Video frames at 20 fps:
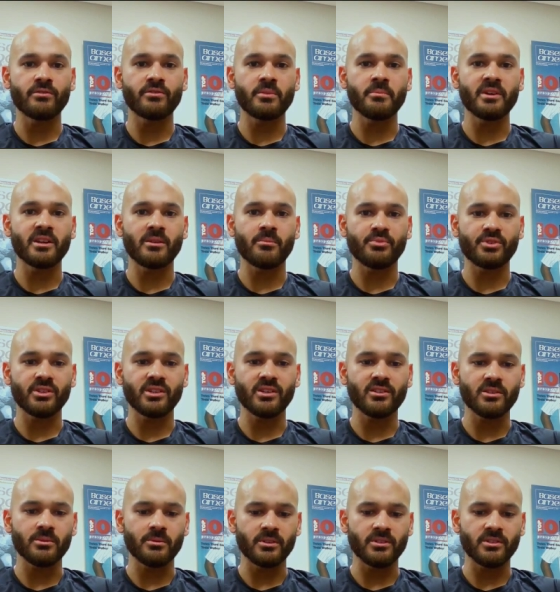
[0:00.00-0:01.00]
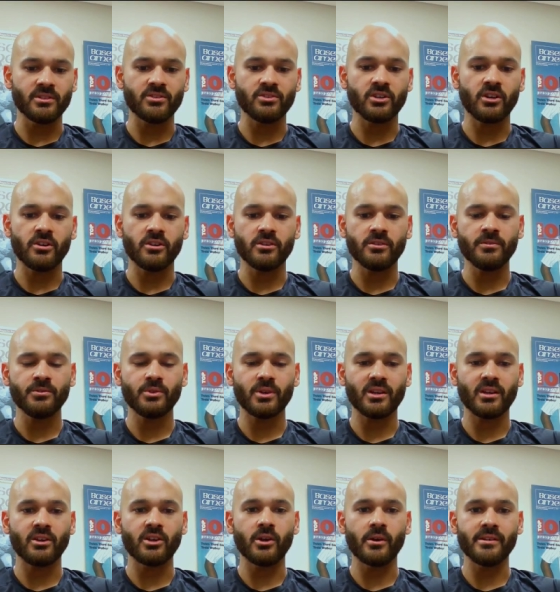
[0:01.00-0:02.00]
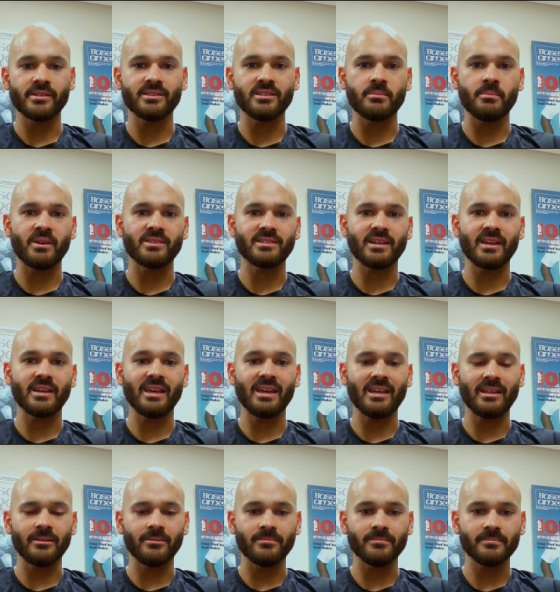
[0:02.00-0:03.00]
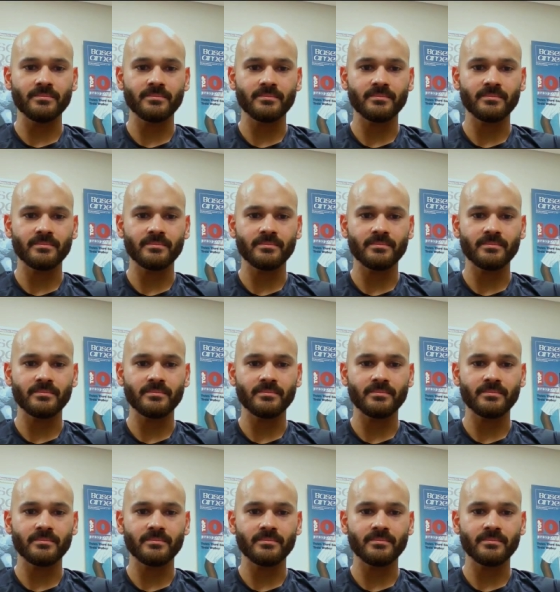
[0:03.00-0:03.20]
remain unpredictable as a starter so I can go as deep as I can.